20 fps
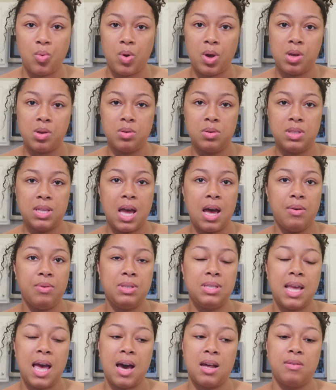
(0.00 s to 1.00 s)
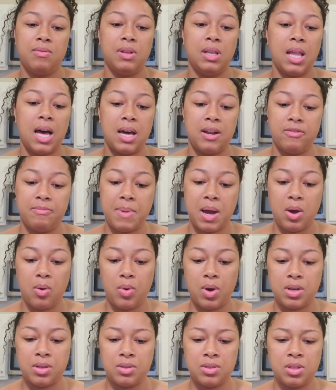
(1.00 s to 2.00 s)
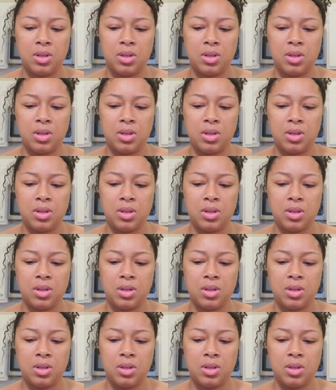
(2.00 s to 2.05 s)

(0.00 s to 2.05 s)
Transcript: oils. I was out of a lot of my oils.